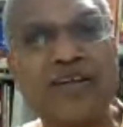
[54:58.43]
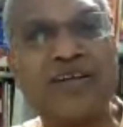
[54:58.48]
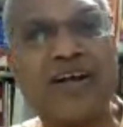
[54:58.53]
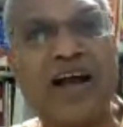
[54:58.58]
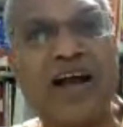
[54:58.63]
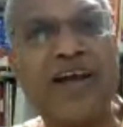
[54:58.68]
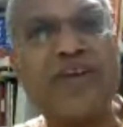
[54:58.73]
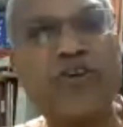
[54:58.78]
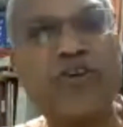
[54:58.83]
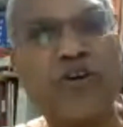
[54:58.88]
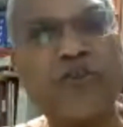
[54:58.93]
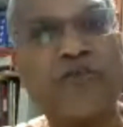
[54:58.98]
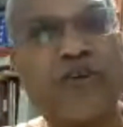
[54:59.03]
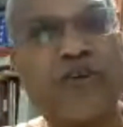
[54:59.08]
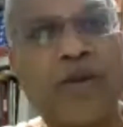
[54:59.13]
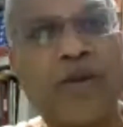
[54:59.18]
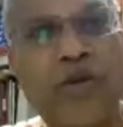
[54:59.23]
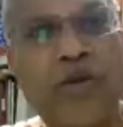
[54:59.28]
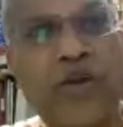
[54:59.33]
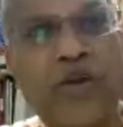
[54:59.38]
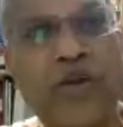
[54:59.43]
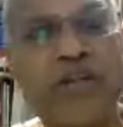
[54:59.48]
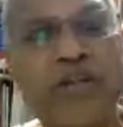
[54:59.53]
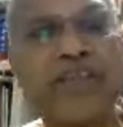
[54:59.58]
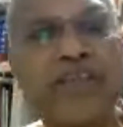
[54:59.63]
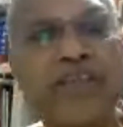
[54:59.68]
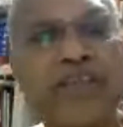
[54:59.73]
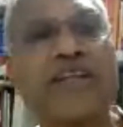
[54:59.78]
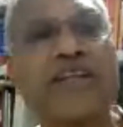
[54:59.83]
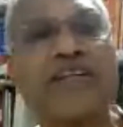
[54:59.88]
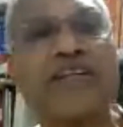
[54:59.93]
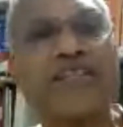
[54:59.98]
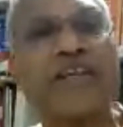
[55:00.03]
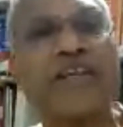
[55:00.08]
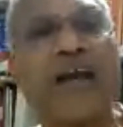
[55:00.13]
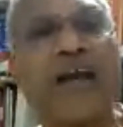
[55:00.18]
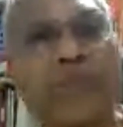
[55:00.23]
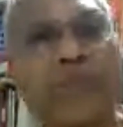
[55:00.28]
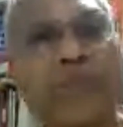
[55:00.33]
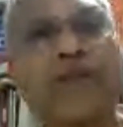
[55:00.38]
kind of community, that is
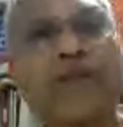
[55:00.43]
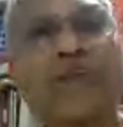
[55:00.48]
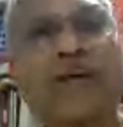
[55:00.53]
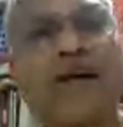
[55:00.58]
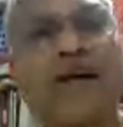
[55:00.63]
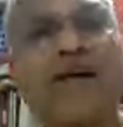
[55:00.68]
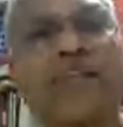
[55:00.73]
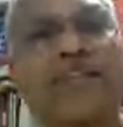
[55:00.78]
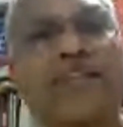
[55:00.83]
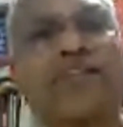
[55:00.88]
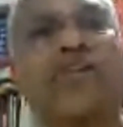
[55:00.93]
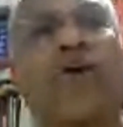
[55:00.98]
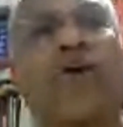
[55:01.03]
the upper caste